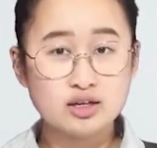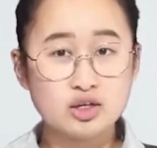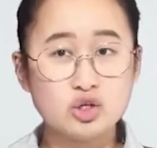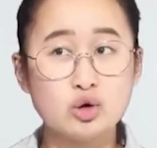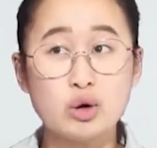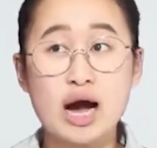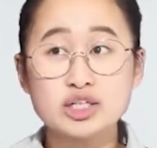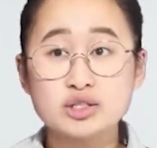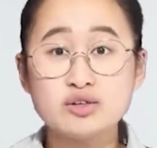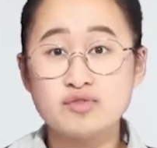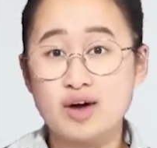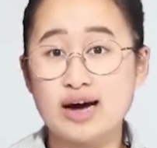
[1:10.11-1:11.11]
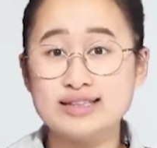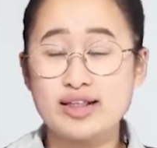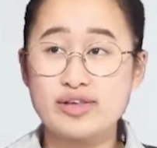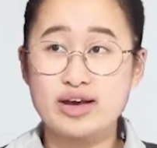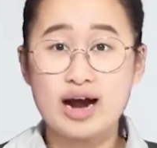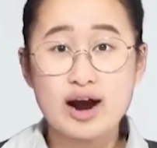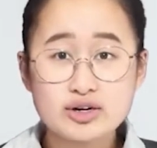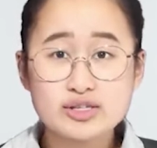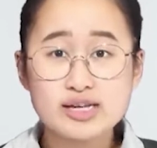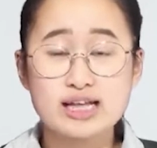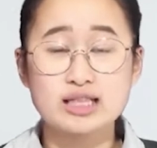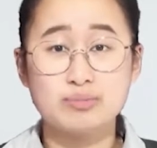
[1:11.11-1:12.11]
you will actually find that the characters
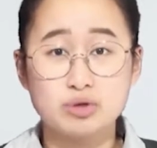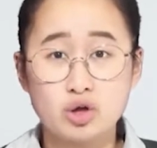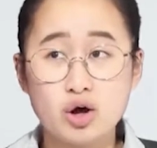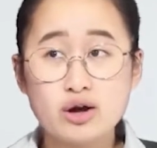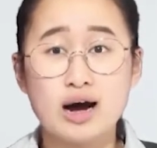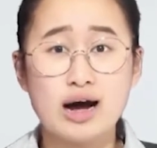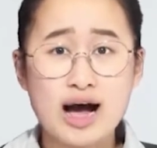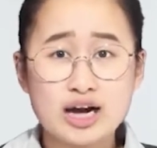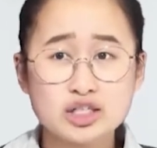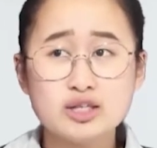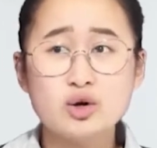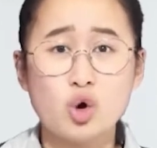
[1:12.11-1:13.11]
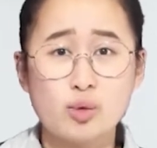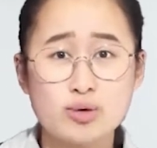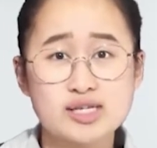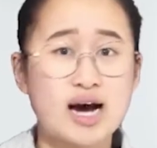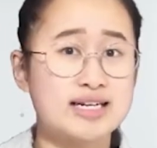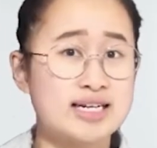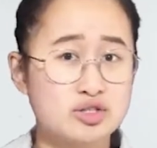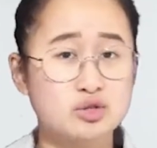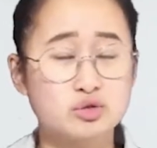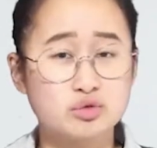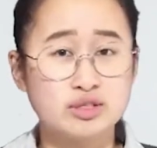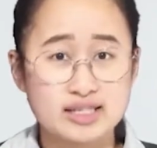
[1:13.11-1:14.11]
and the plot are actually almost
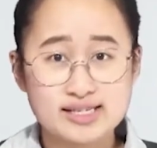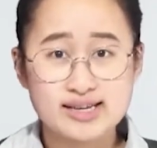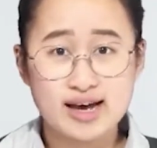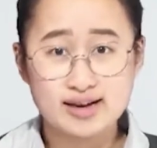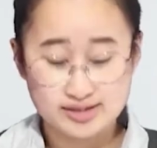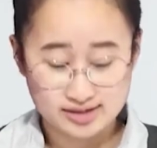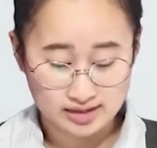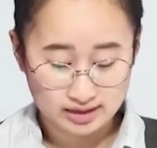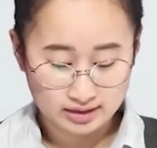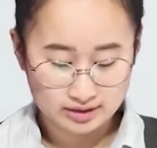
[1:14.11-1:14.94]
identical in this case.